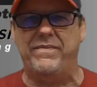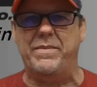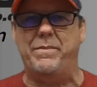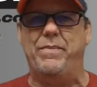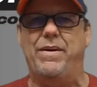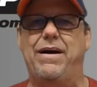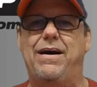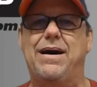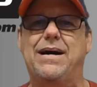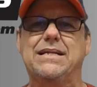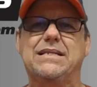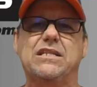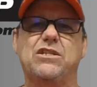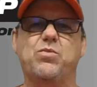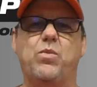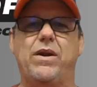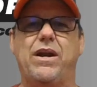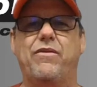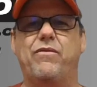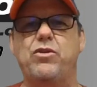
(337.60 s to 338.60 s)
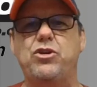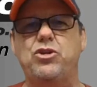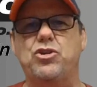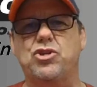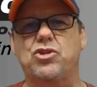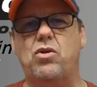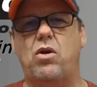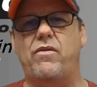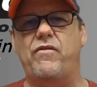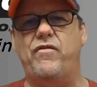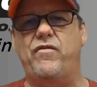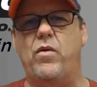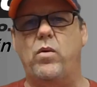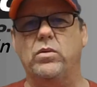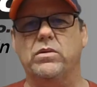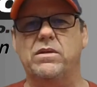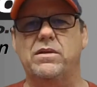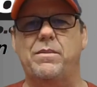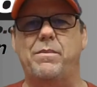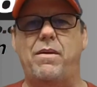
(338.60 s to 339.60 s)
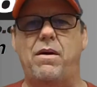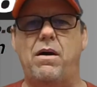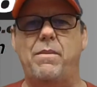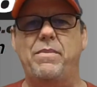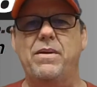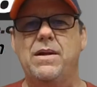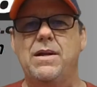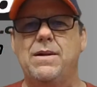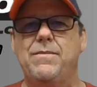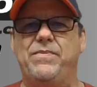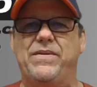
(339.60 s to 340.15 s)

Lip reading: the pods is whenever you start folding them up